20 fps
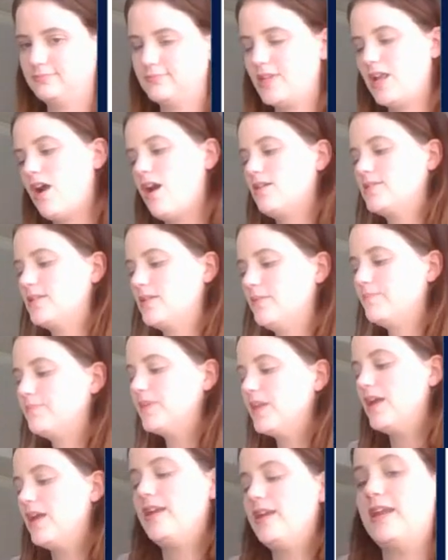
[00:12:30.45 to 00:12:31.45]
Awesome.
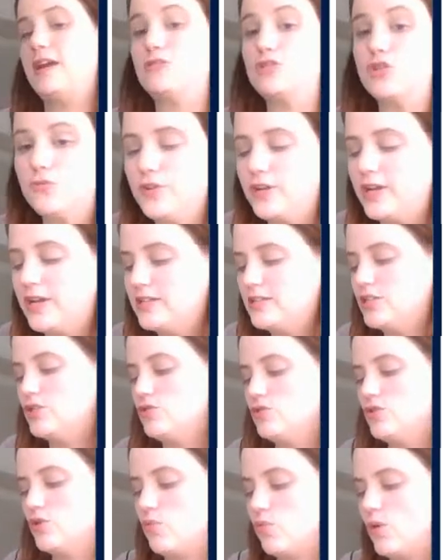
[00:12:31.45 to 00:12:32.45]
Now don't forget to
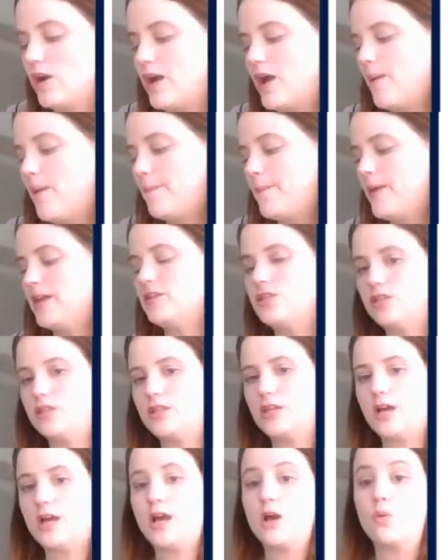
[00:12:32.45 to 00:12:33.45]
do the workout page,
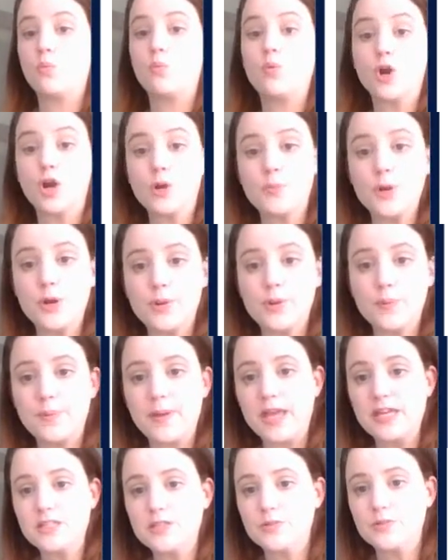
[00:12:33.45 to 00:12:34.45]
the workbook
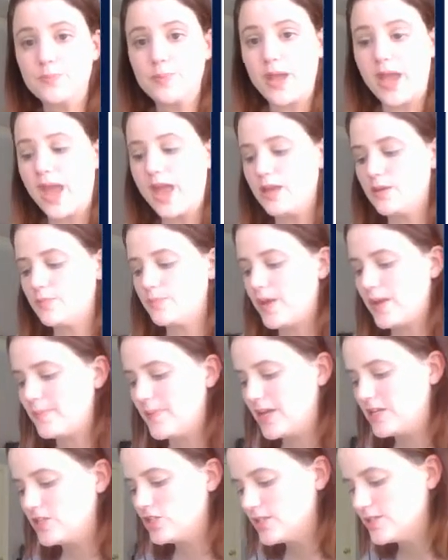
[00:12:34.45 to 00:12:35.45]

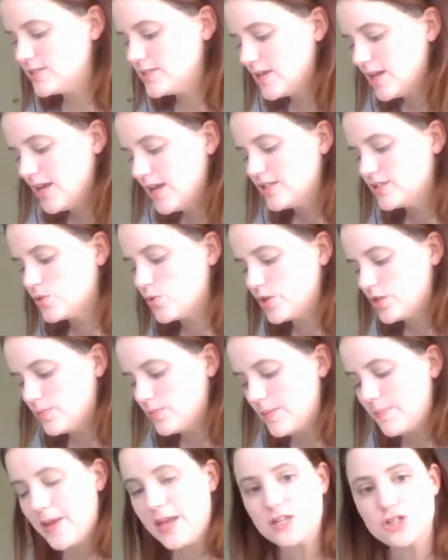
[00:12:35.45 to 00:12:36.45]
pages. It's going to
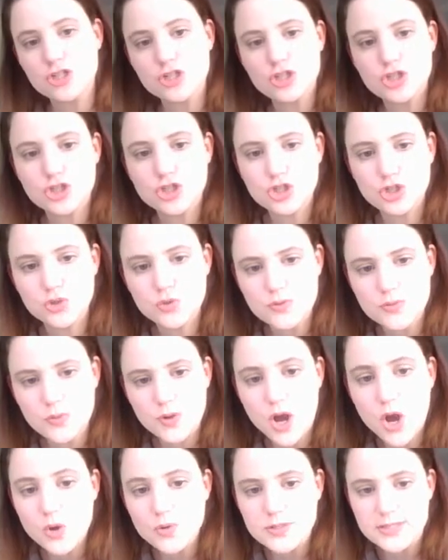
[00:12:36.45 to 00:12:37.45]
be pages
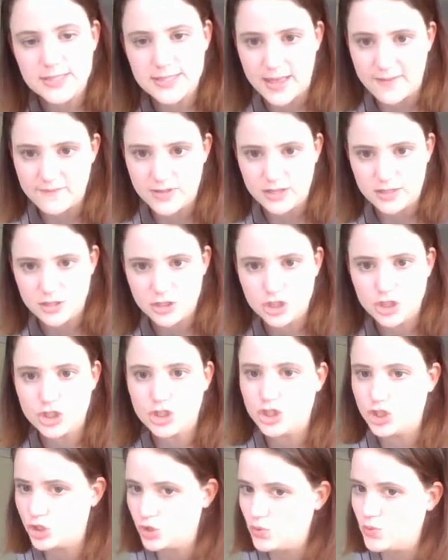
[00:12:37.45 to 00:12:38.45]
207 to
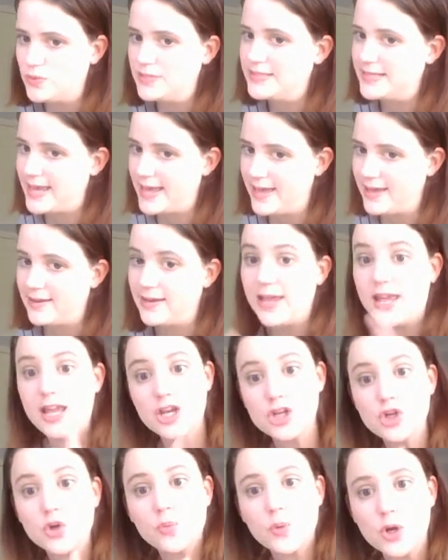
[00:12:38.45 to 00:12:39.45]
210
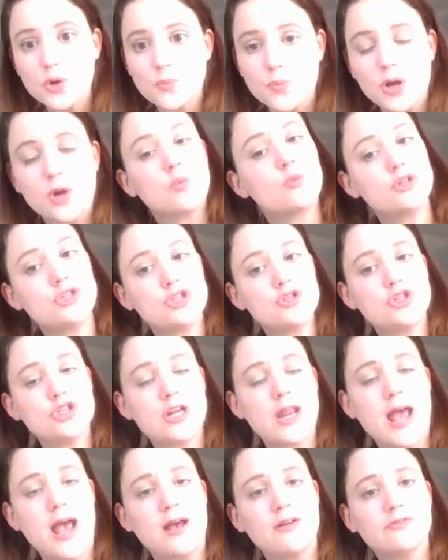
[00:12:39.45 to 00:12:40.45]
in your workbook, which you should
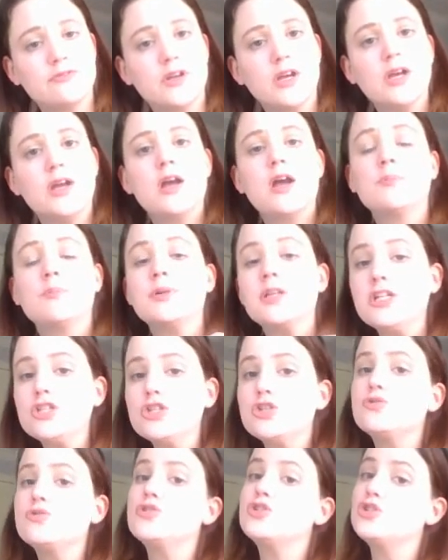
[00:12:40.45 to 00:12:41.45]
have. Please
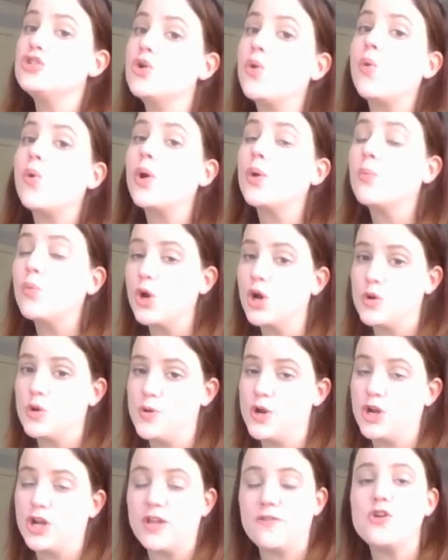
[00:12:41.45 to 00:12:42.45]
use your
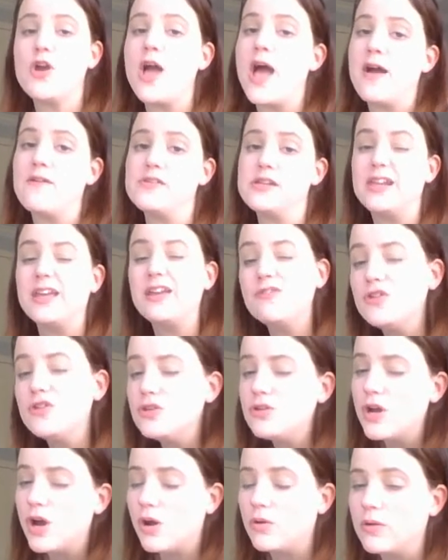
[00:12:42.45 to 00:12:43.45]
workbook if you have it. If you
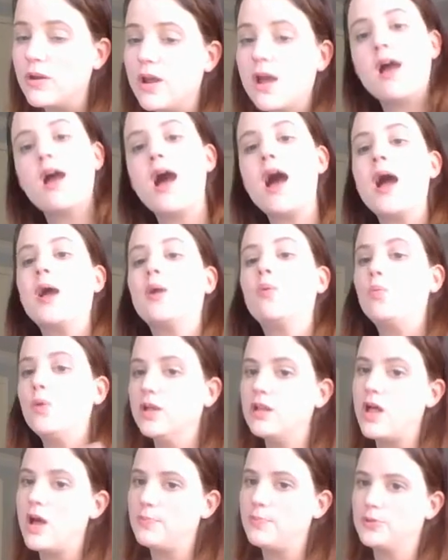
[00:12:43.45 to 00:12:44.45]
don't, I
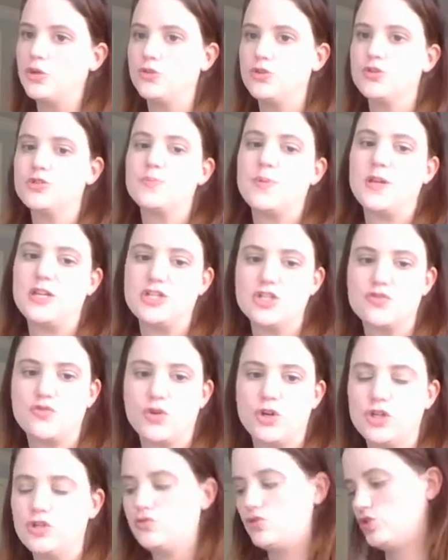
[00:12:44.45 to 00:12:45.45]
will upload those pages
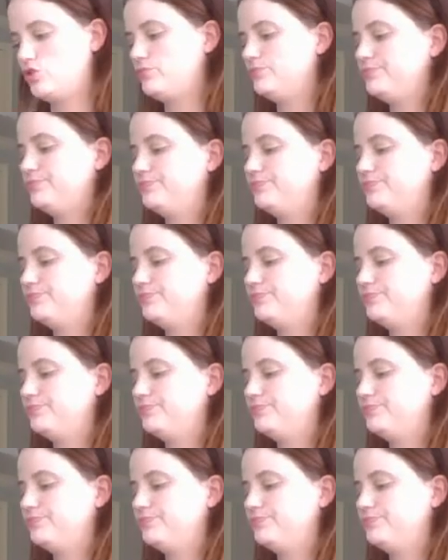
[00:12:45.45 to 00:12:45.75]
for you too.